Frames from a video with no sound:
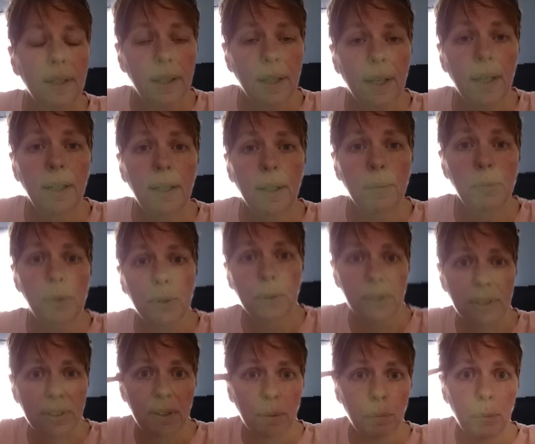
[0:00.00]
Yeah, I'm
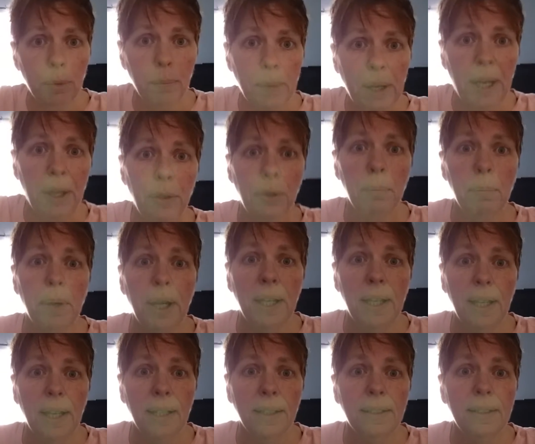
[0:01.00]
doing simple math in my
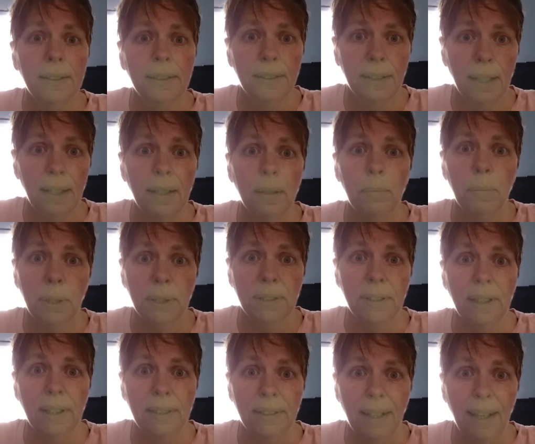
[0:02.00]
head because I can
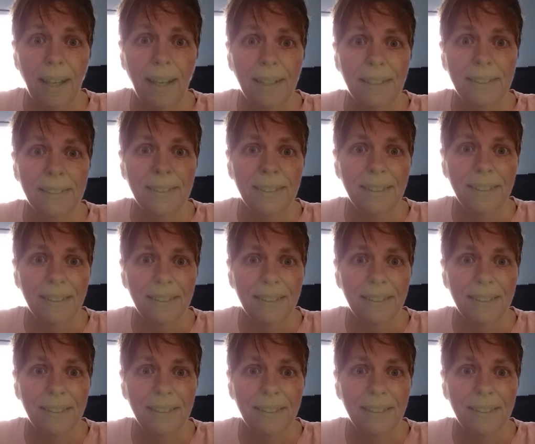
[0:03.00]
multitask.